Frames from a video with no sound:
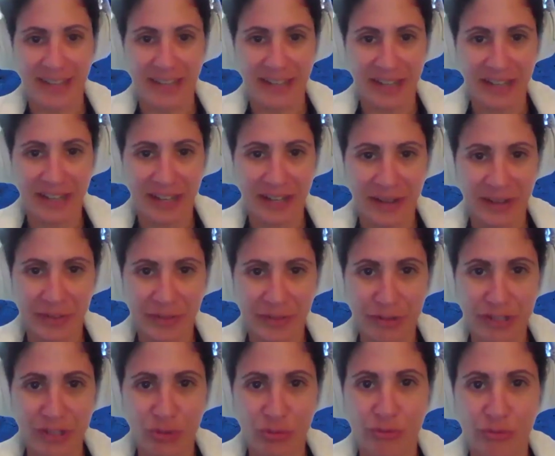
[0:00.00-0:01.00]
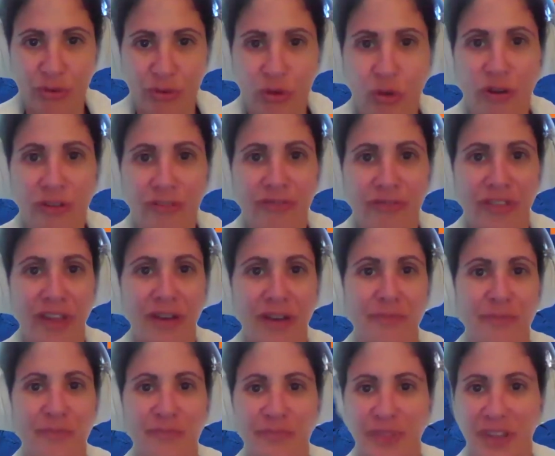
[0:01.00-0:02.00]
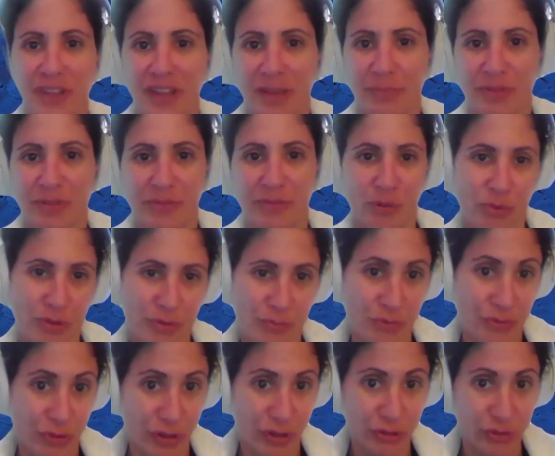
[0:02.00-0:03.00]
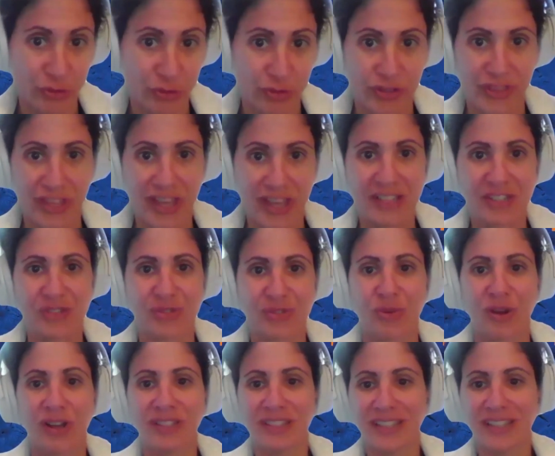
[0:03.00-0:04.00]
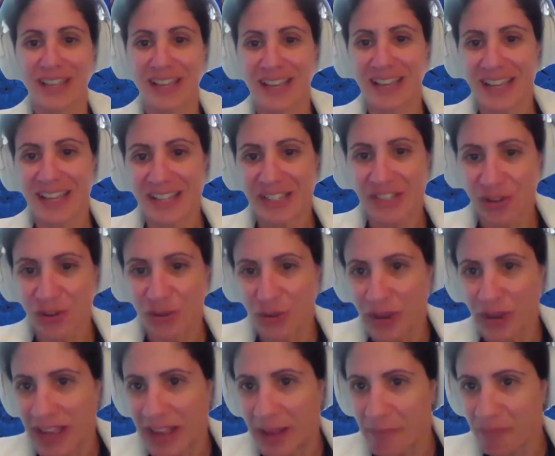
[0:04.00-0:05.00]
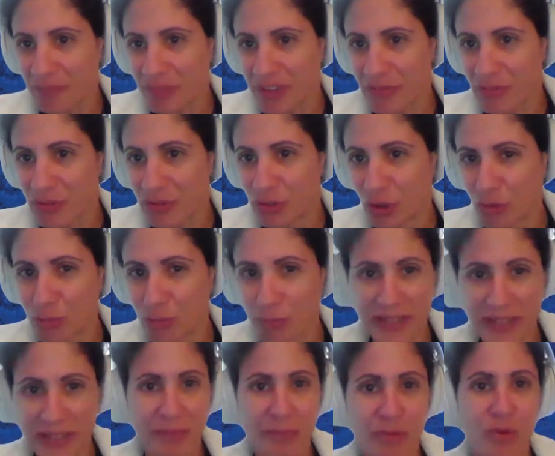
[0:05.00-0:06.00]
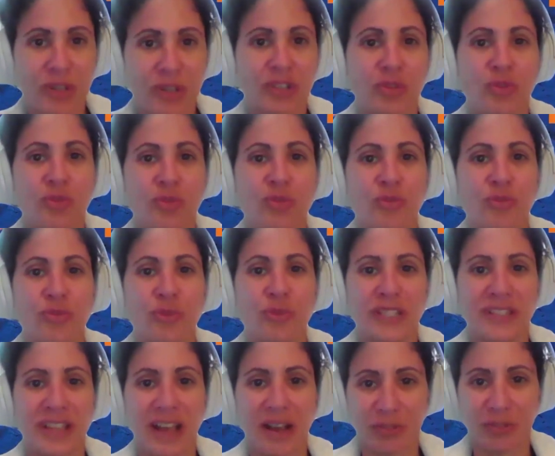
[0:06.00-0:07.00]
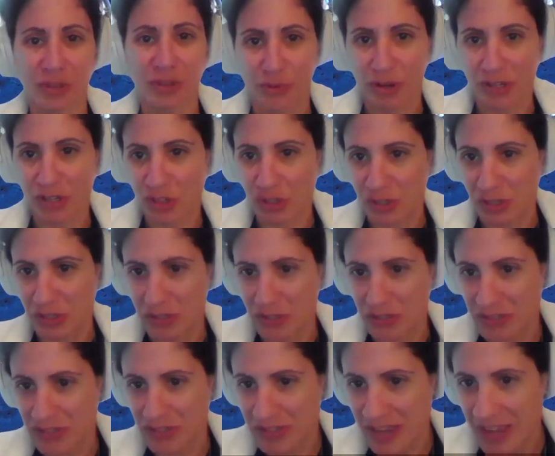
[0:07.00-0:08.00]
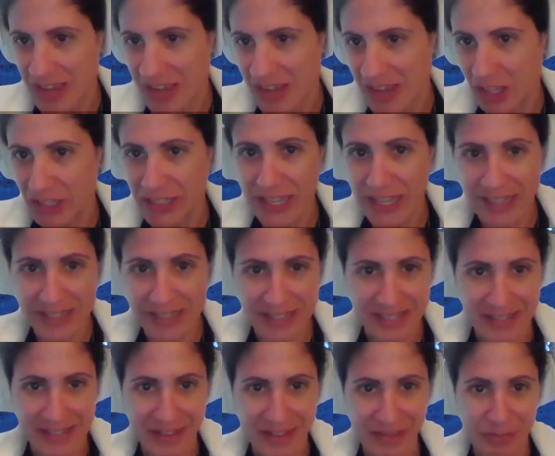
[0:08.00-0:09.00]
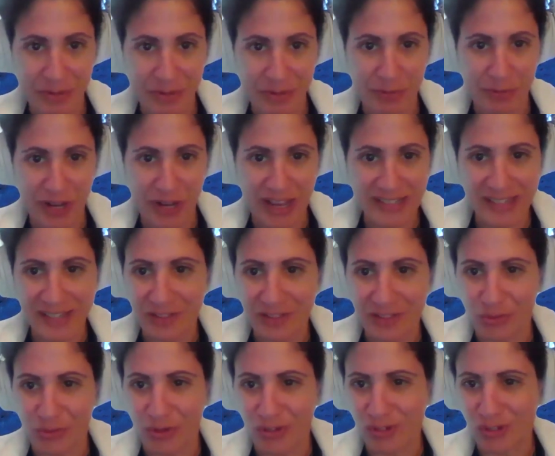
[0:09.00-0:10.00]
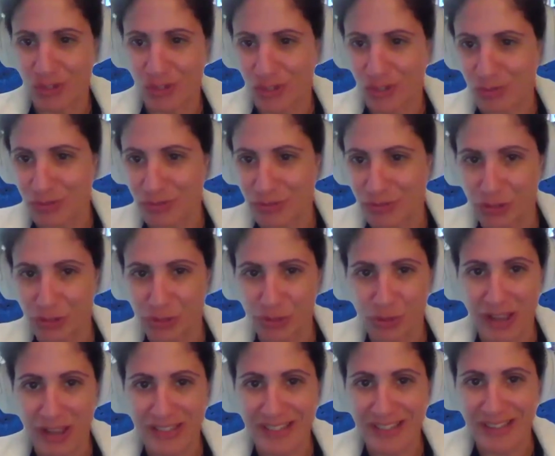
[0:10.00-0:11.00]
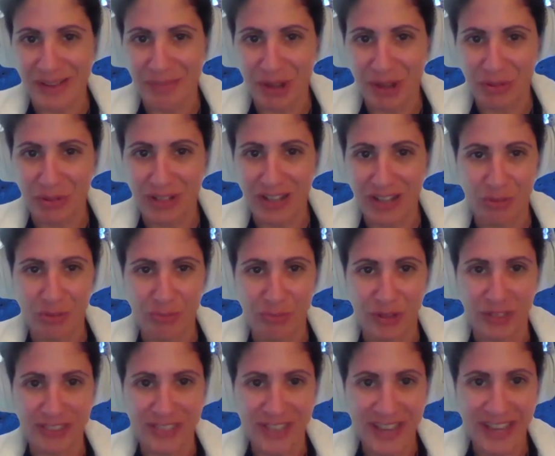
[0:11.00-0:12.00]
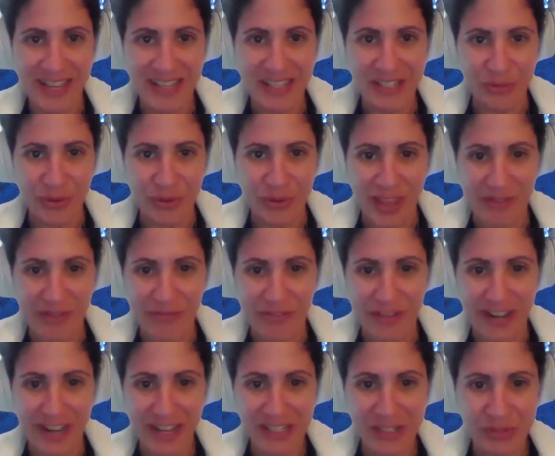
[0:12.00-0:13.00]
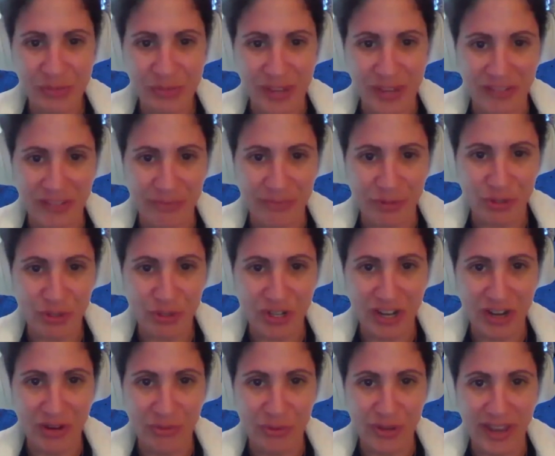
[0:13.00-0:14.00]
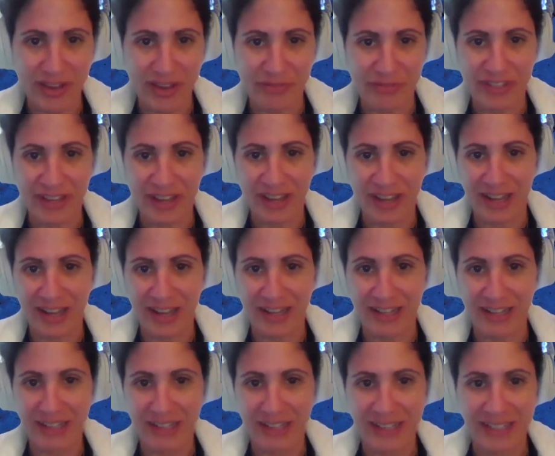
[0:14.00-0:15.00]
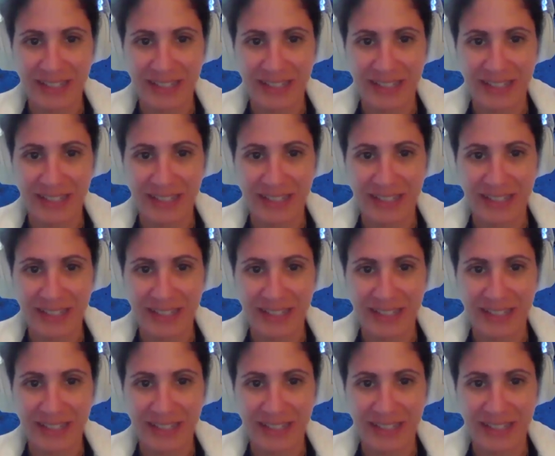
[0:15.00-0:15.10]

3 to 4 of them before we move on to the next one. So if you don't mind, I'm going to read out the questions, unless the people asking the questions prefer to ask them out loud. But so we have Firas, we have Bushra, we have Tala,